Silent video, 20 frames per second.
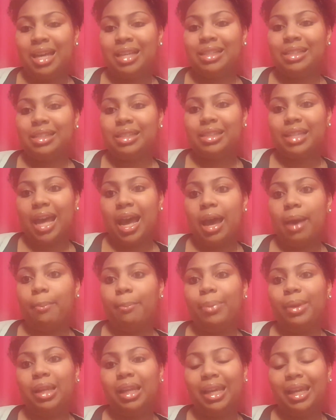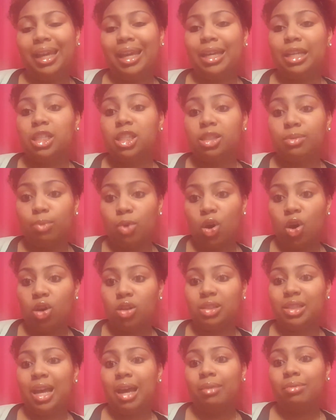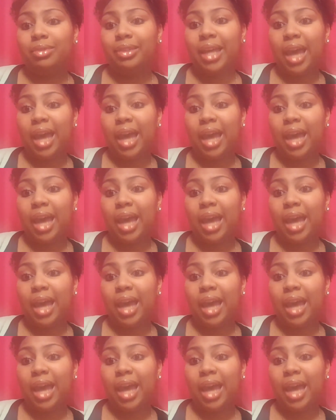stop playing small, stop